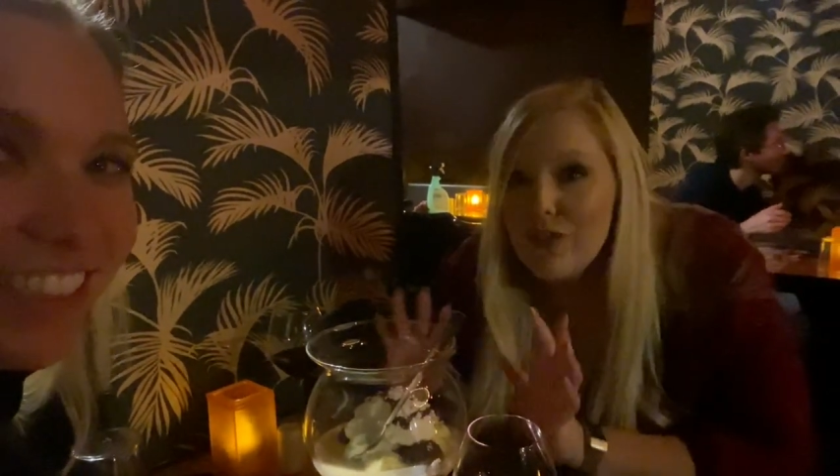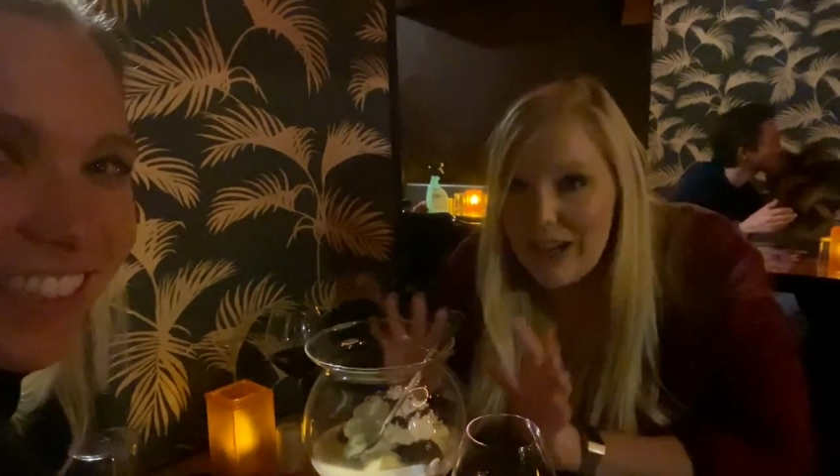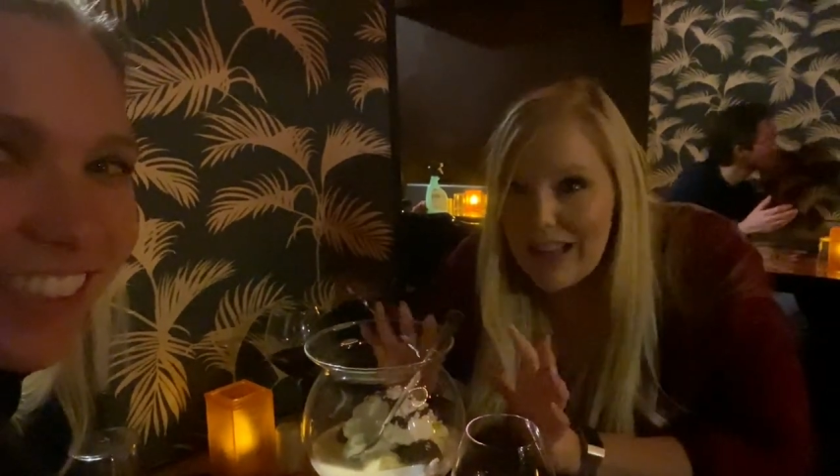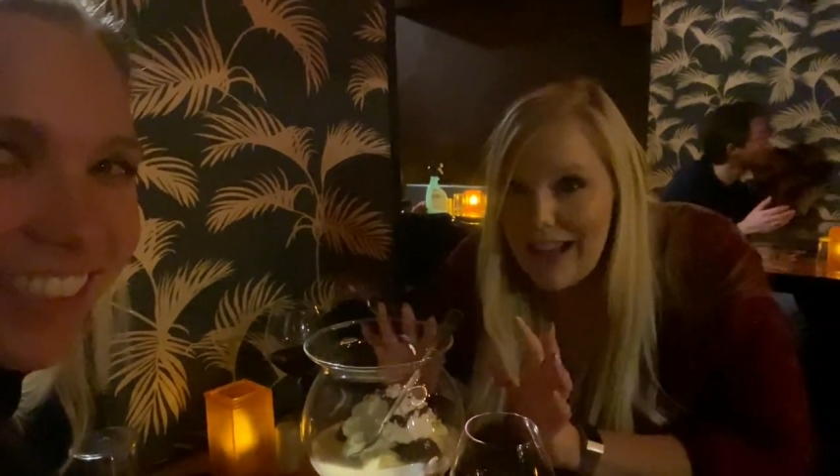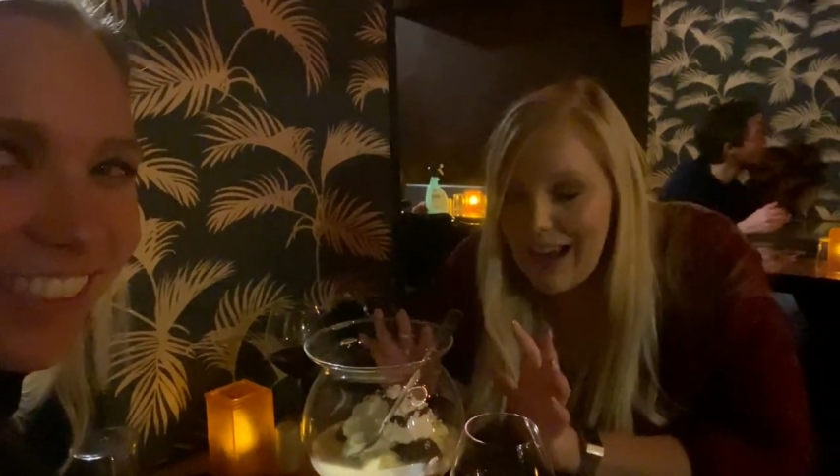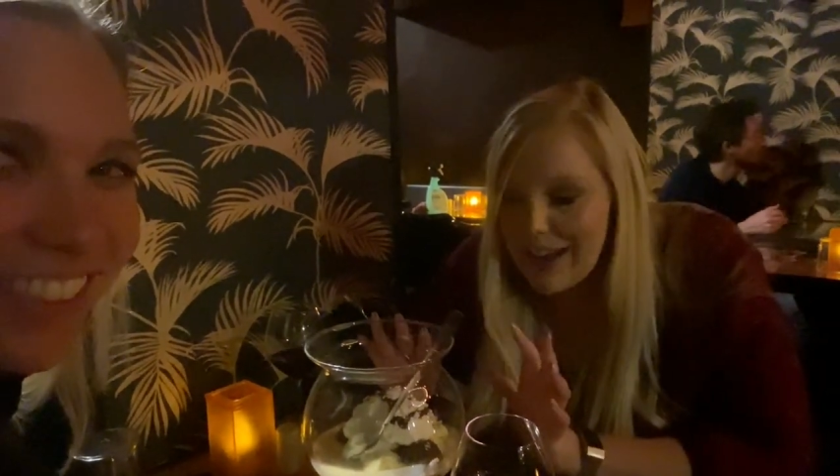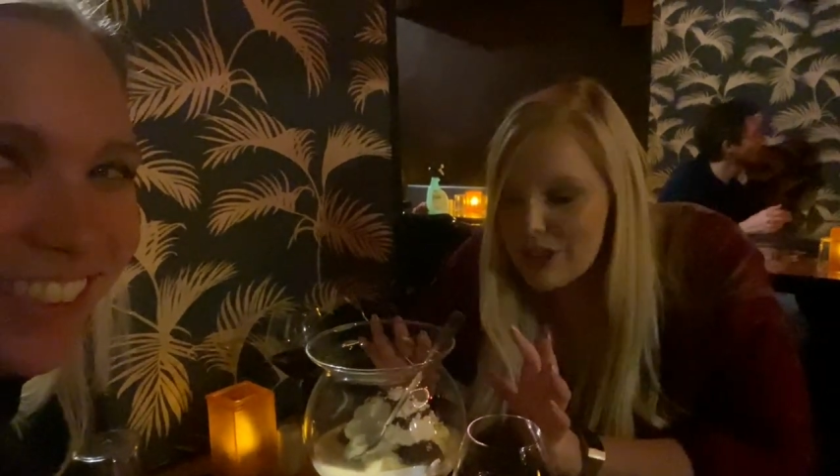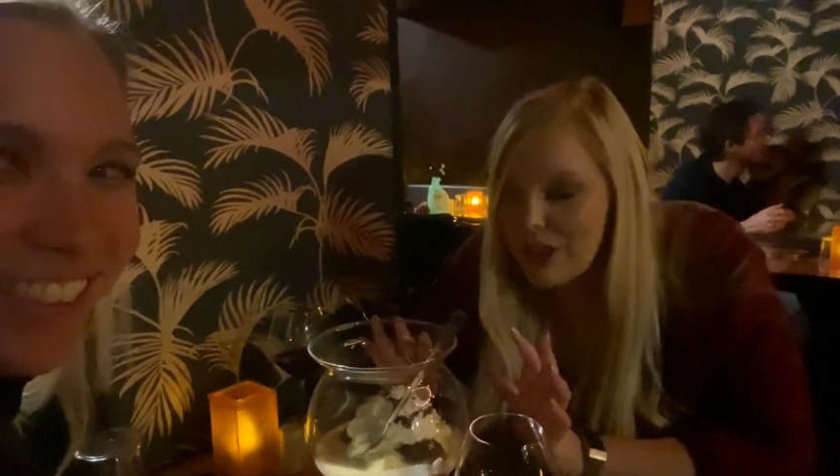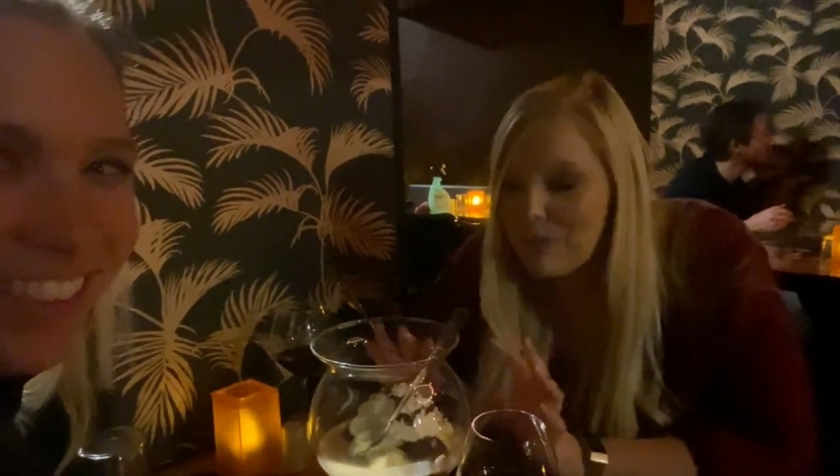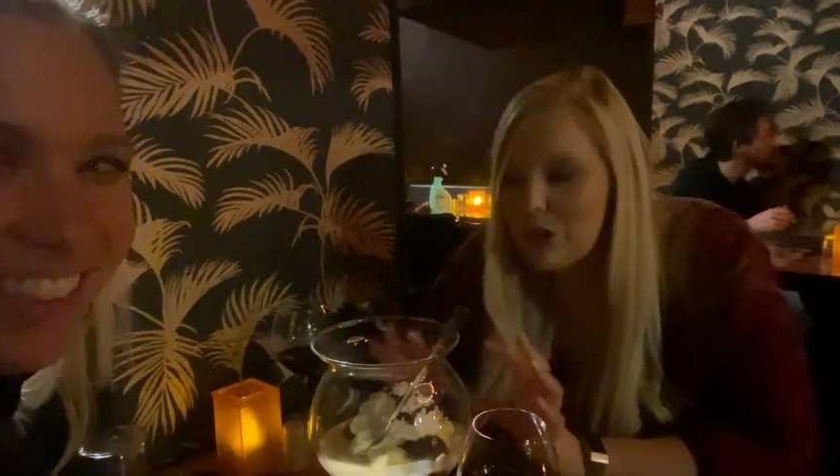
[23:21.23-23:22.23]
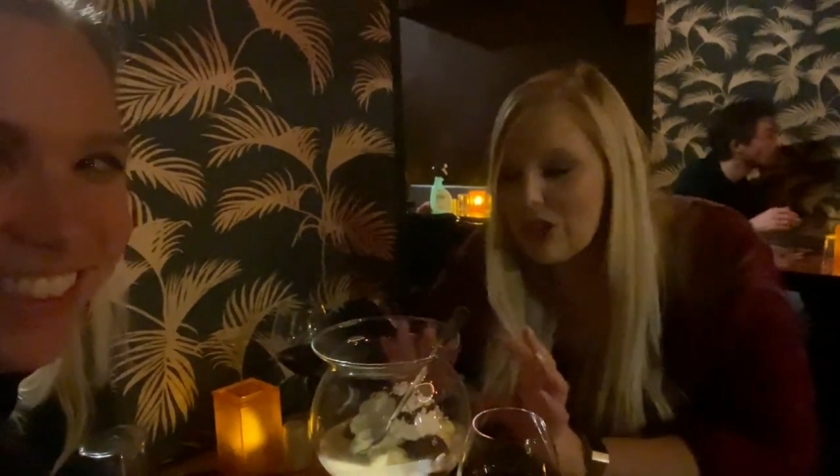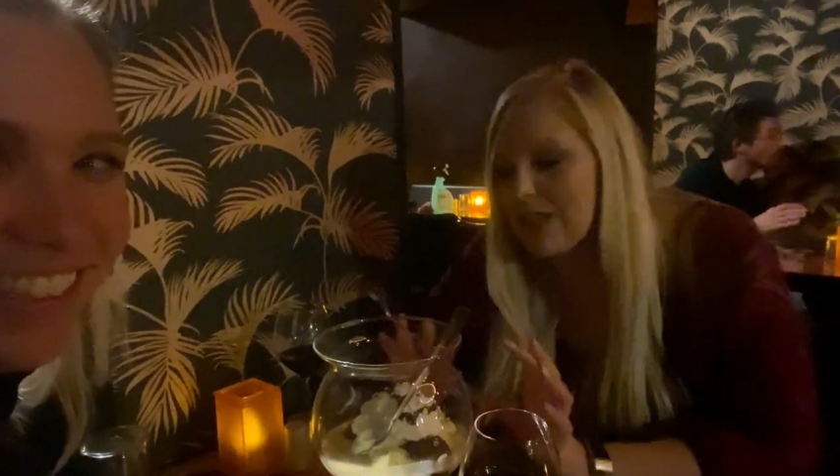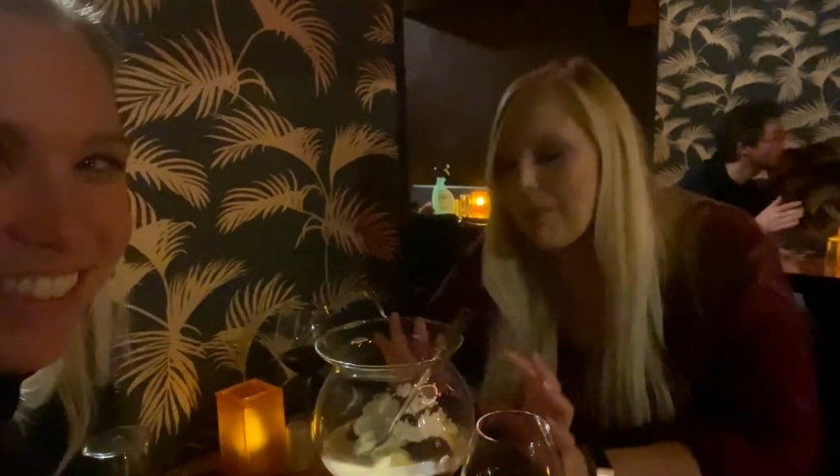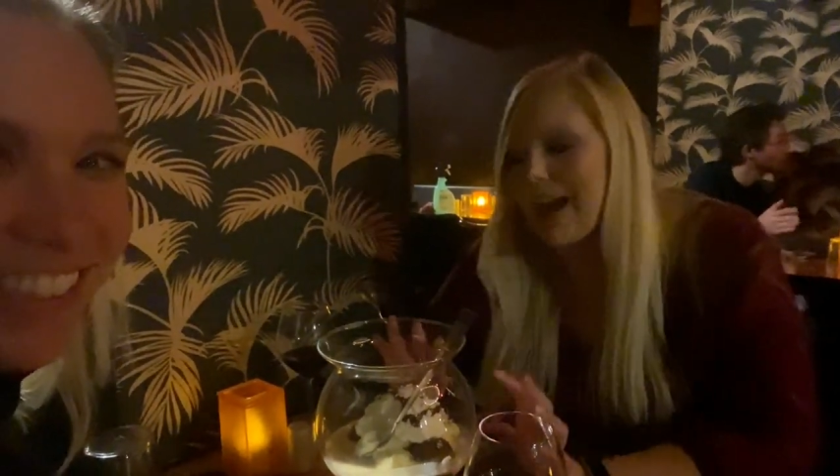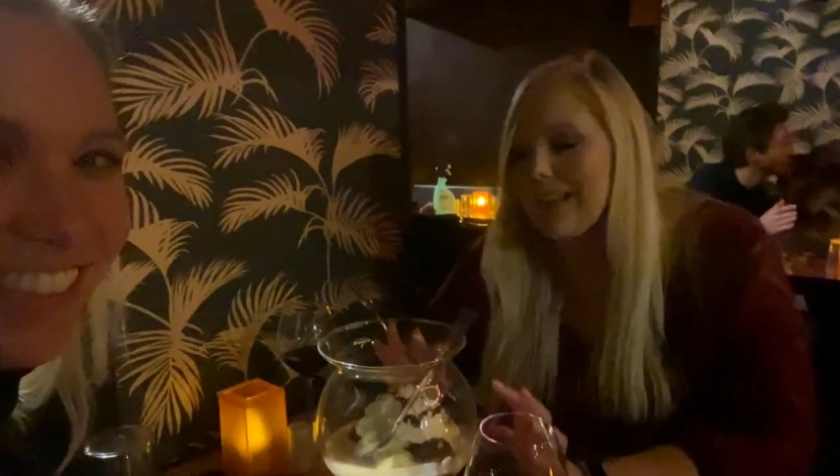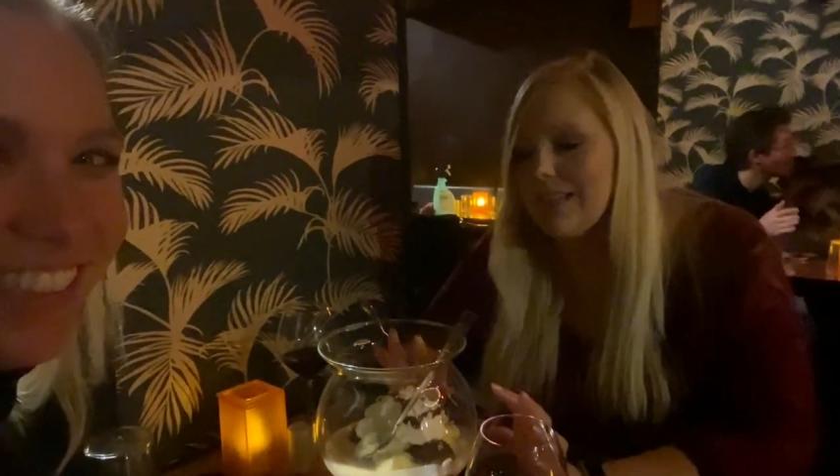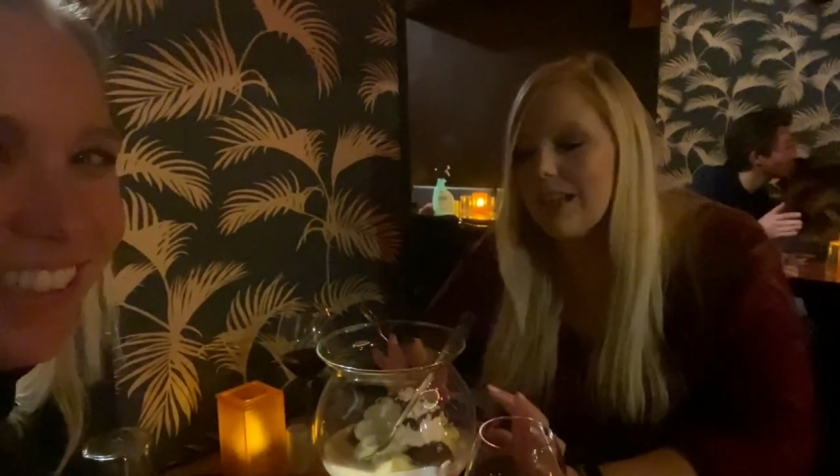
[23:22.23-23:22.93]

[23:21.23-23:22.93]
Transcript: vanilla ice cream, which is the best.